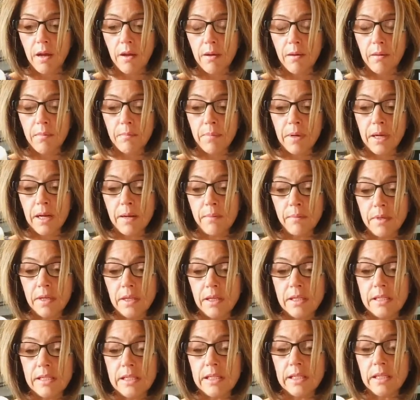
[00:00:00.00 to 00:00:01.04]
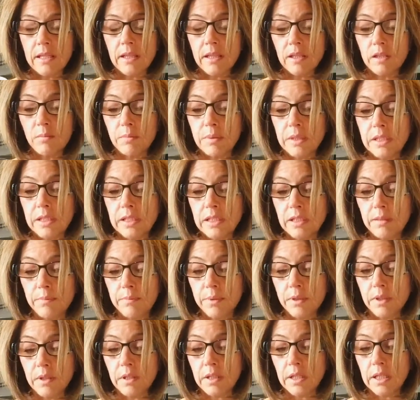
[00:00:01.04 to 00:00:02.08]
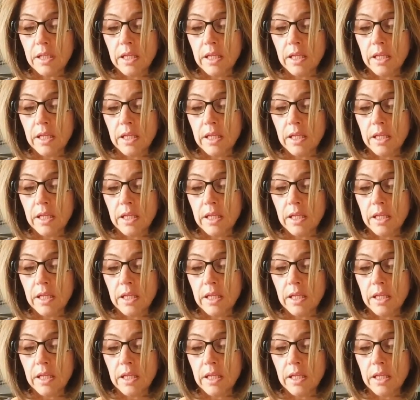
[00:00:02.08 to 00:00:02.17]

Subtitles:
But I'm going to dig a little bit deeper.